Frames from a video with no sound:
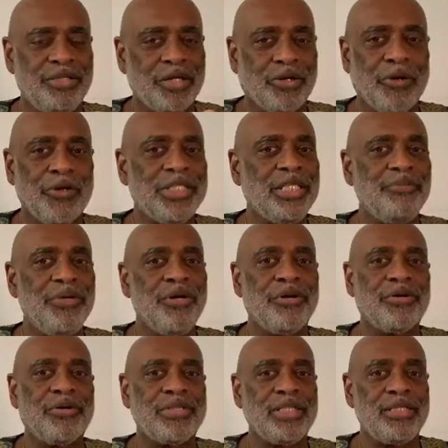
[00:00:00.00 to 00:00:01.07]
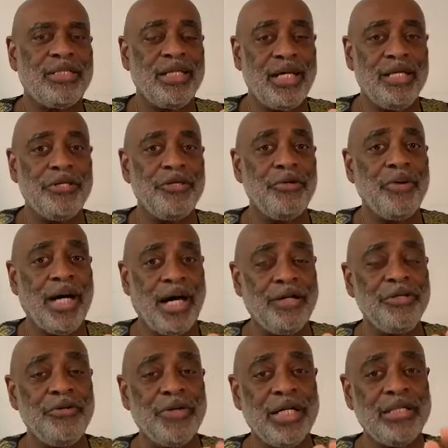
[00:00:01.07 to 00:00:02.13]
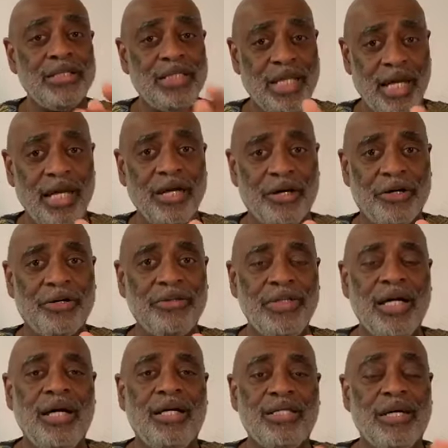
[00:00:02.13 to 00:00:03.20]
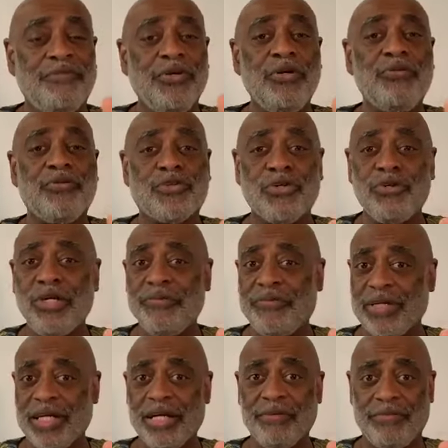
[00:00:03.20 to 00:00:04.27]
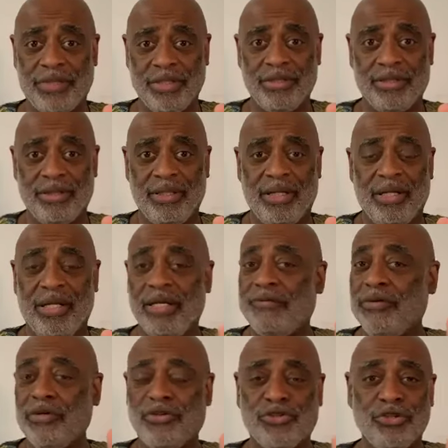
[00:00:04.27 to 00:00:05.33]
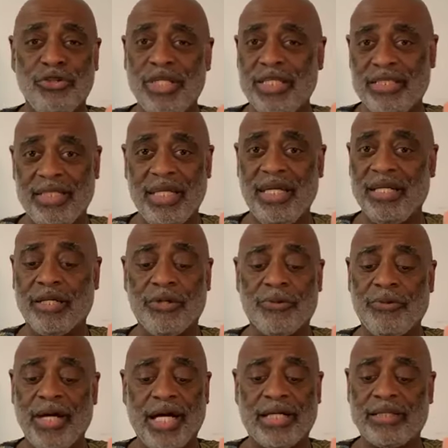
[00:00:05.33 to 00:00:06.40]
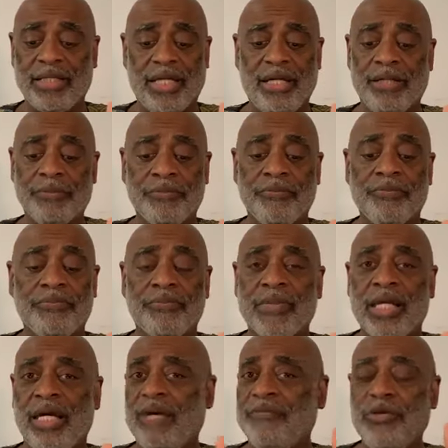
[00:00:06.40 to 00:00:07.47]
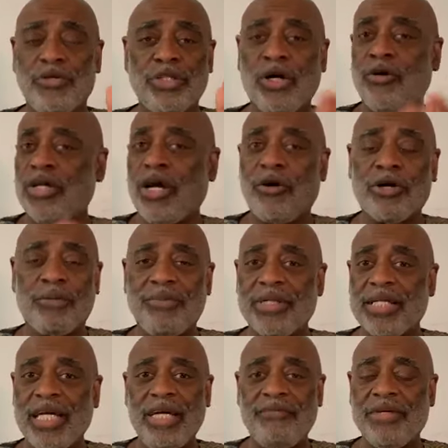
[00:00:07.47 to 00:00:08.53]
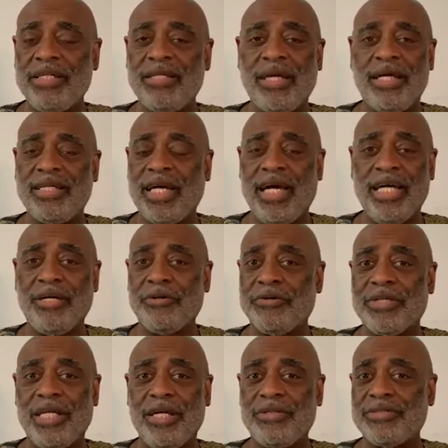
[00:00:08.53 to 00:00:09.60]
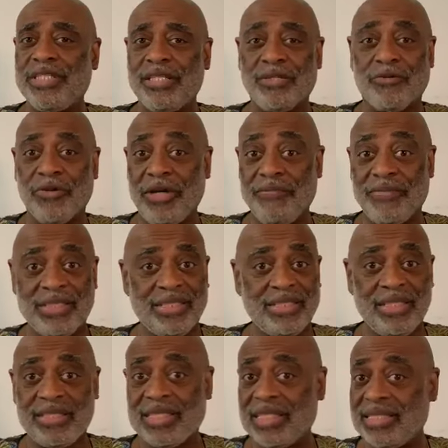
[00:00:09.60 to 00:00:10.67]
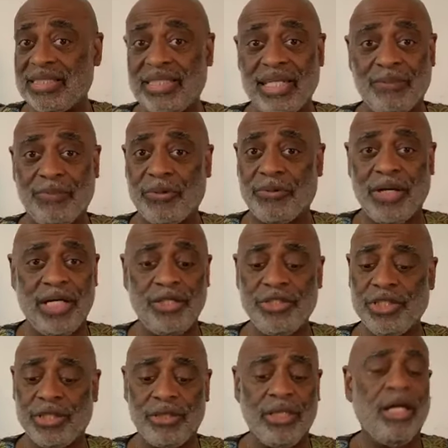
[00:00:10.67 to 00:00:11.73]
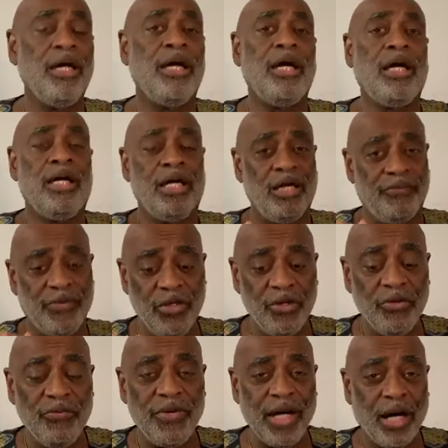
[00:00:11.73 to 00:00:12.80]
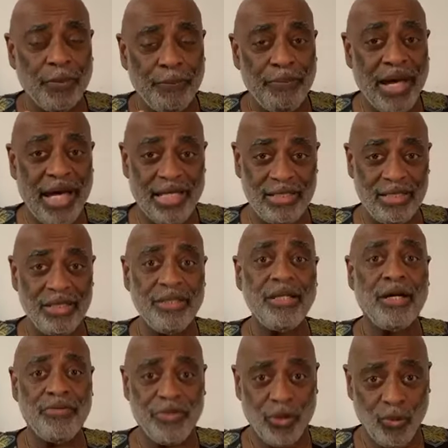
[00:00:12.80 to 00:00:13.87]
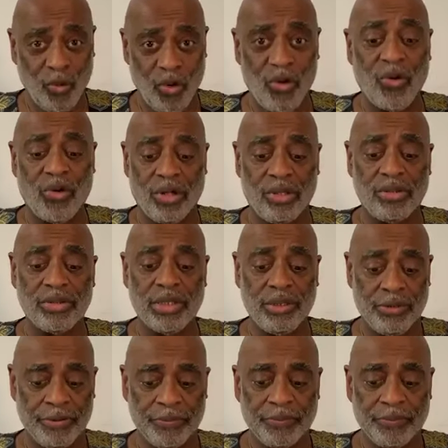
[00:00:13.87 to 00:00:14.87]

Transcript: The Course in Miracles is telling you how you can tell if you've truly forgiven, if you're truly seeing correctly, if you're no longer believing in anger, guilt, and grievances and separation. If you've abandoned the world,